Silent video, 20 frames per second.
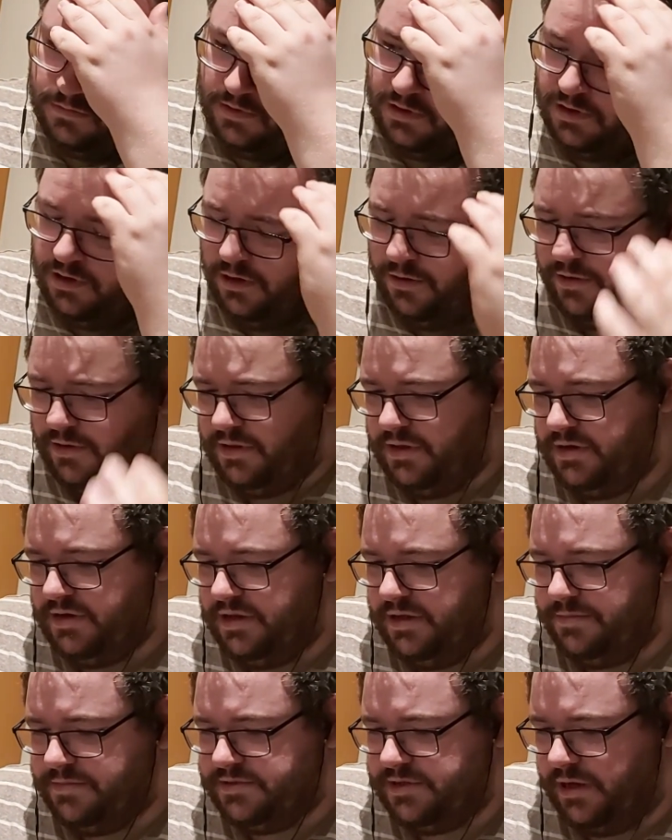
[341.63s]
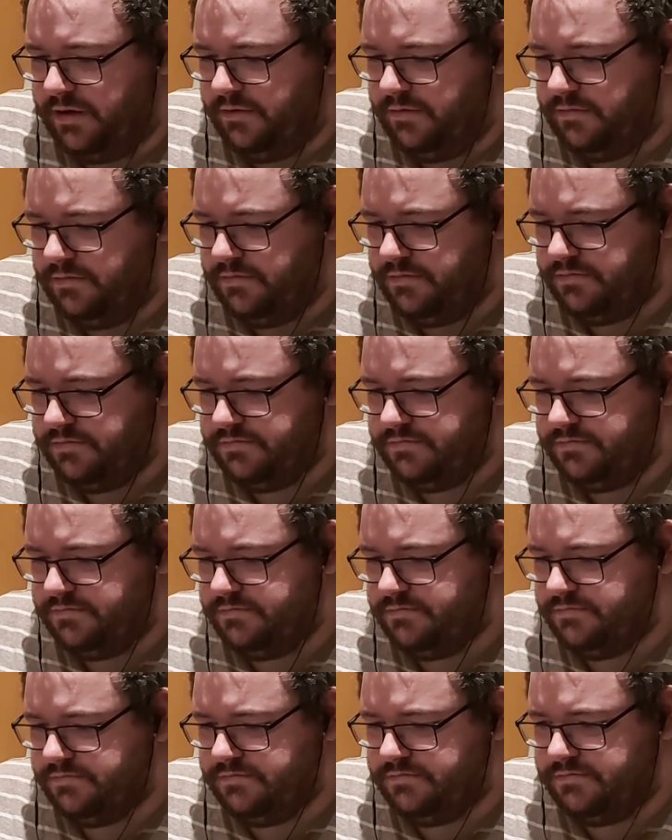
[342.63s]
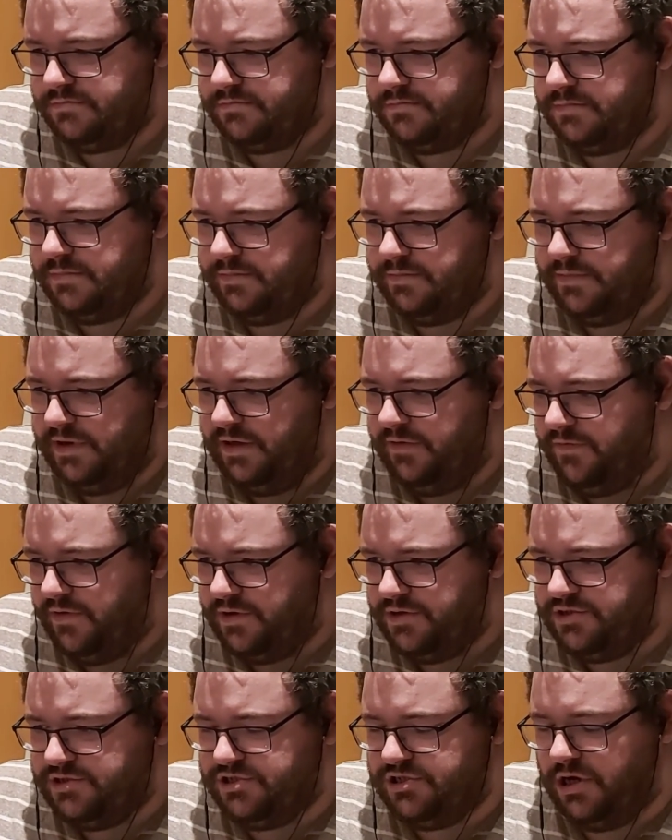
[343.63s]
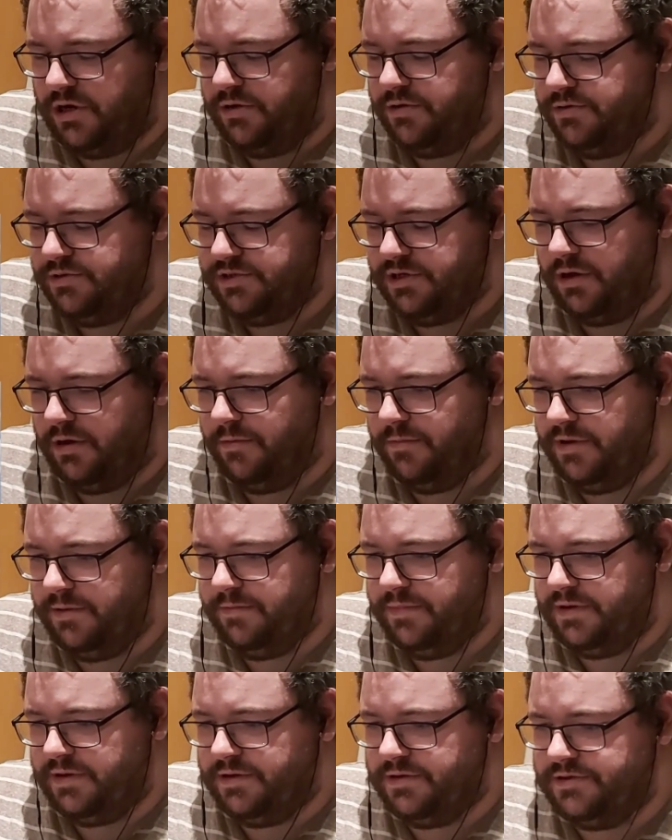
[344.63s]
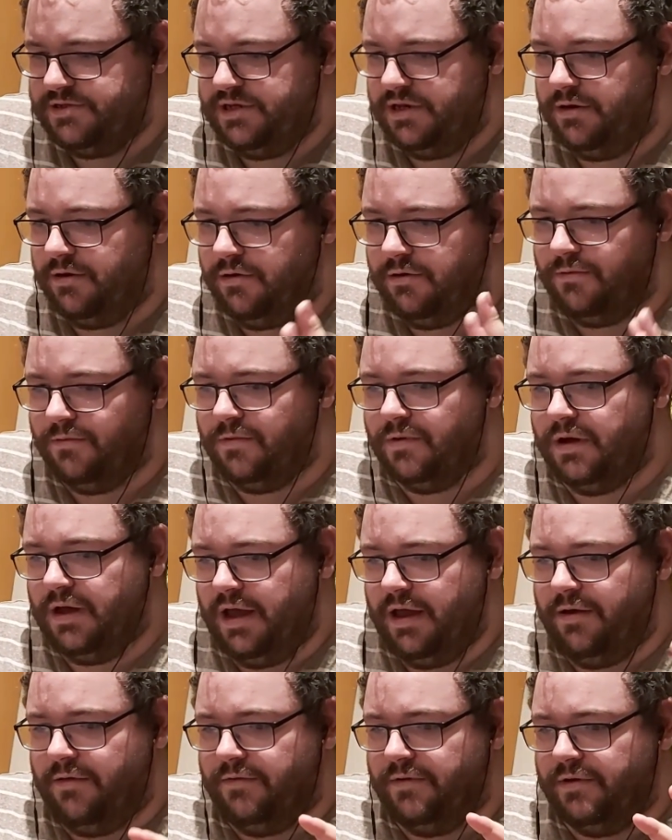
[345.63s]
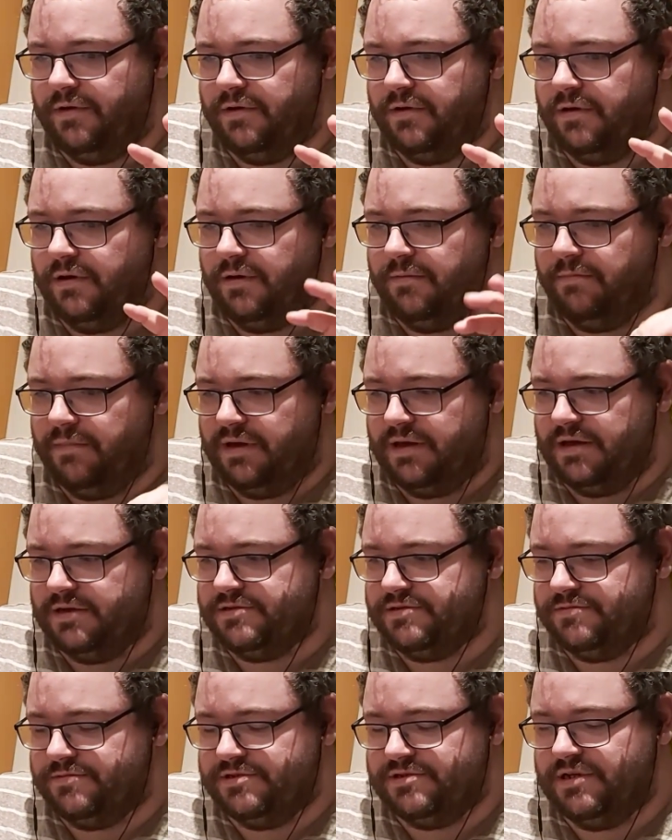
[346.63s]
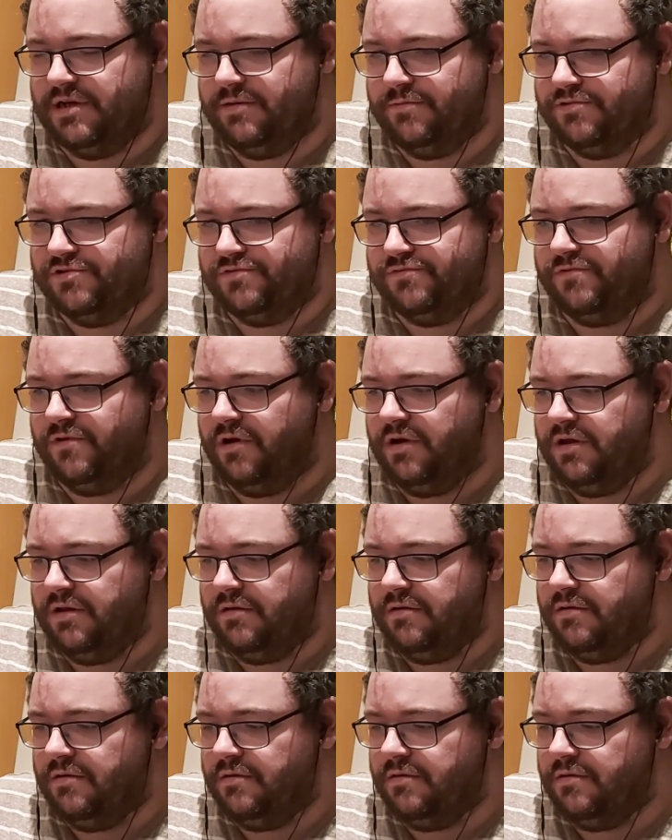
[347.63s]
And I think deep down, Levi chose Armin because he knew what Eren and Mikasa were saying was right.